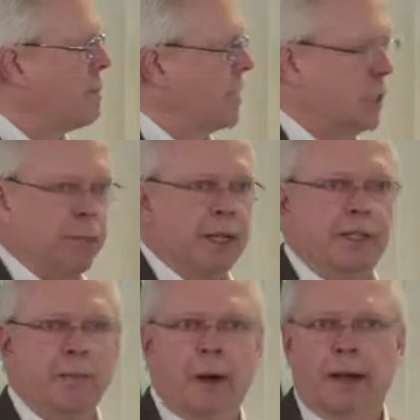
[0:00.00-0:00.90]
Speed
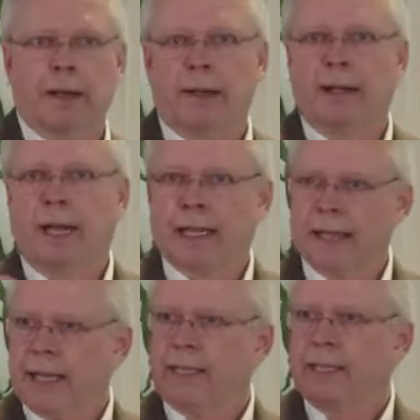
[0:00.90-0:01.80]
to market,
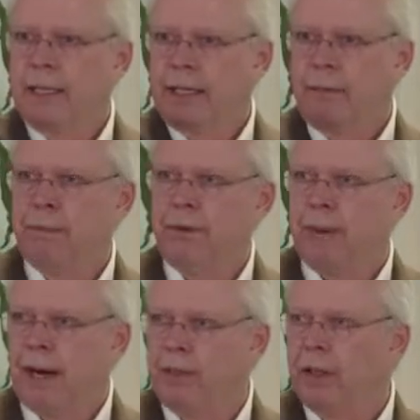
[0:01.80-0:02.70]
less encumbered
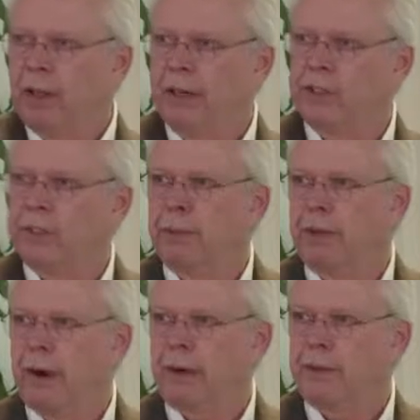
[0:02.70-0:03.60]
by the layers of
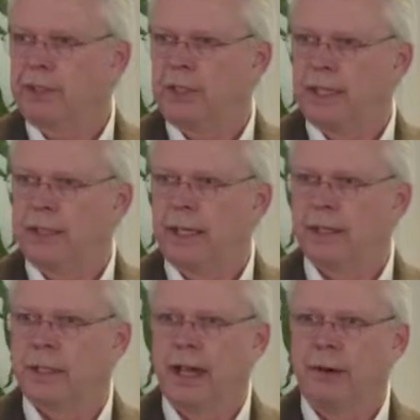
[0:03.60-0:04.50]
bureaucracy that tend
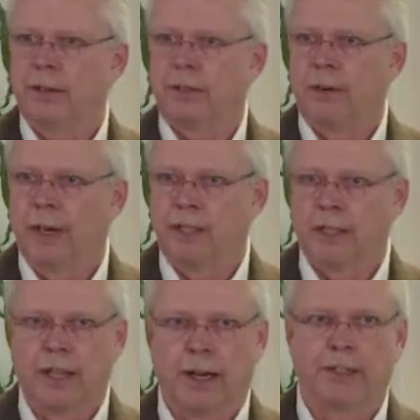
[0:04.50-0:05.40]
to characterize a
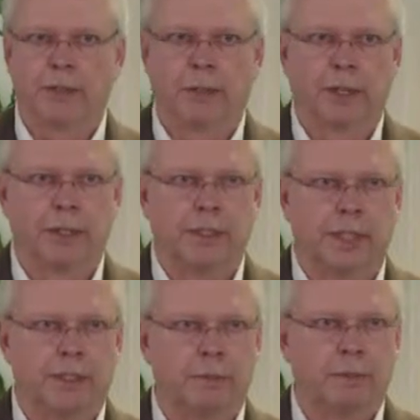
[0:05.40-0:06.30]
larger
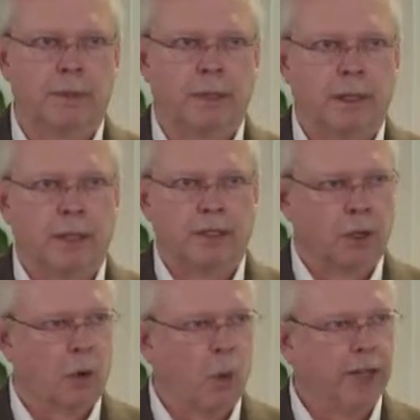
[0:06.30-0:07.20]
organization.
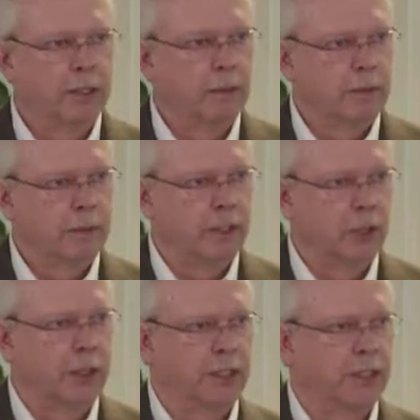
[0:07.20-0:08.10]
So when the
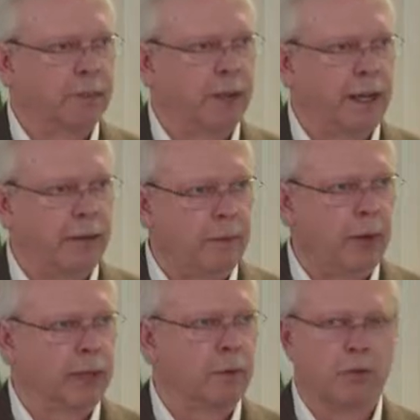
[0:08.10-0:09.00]
choice is made,
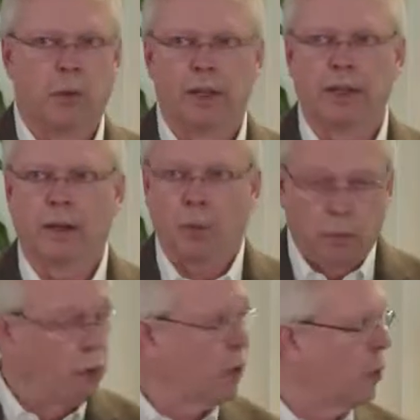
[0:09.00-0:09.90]
we can move quickly,
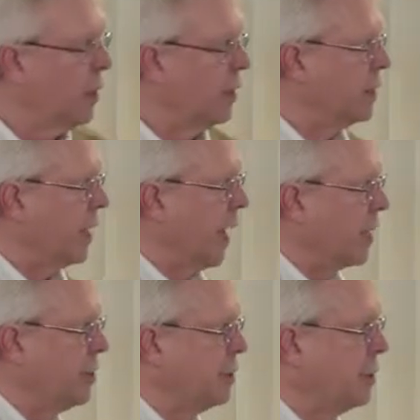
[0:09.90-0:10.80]
more quickly into
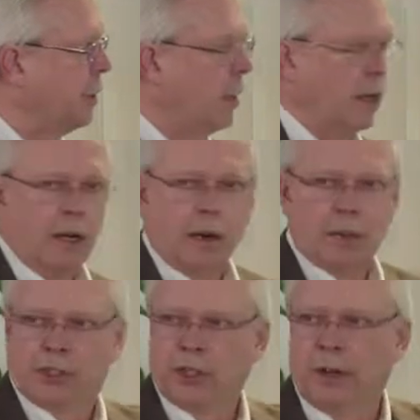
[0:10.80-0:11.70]
action
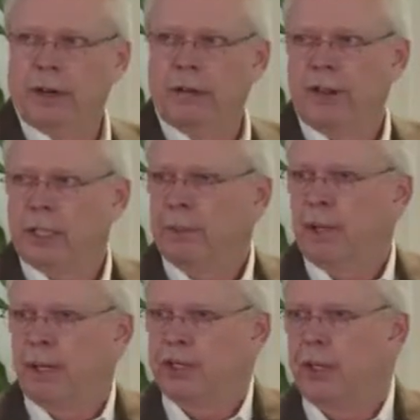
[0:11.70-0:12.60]
Return on investment,
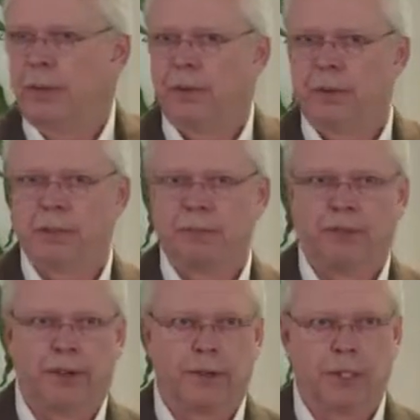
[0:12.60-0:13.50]
I'll share with you some
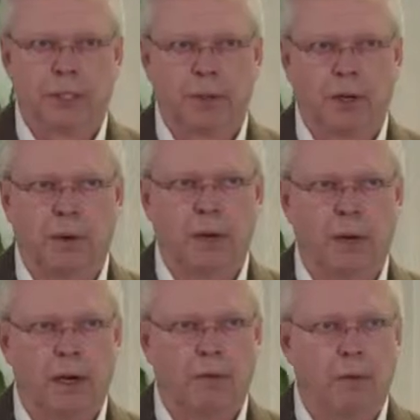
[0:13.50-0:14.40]
figures as we go
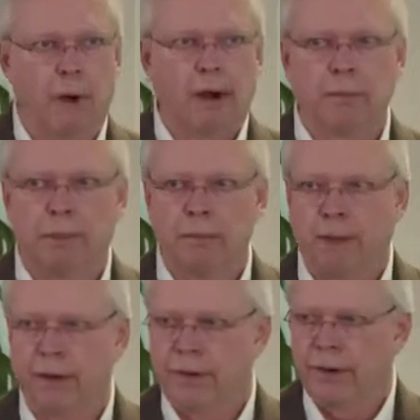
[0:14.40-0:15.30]
along, remarkably
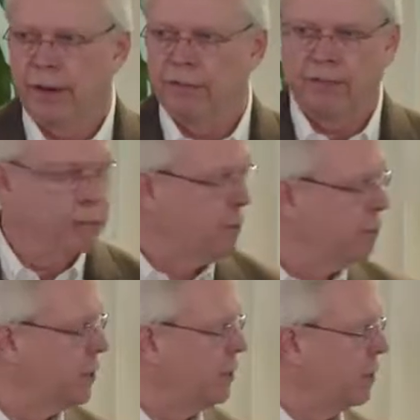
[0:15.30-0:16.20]
better than non-family
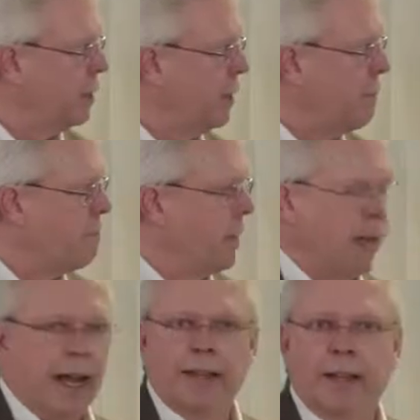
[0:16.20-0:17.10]
business,
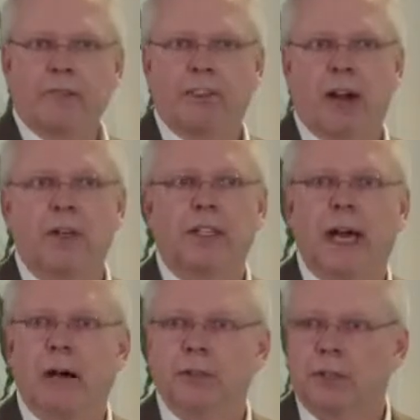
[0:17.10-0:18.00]
and then very
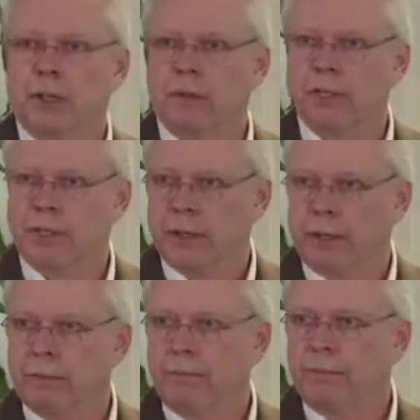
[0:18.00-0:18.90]
downturn resilient.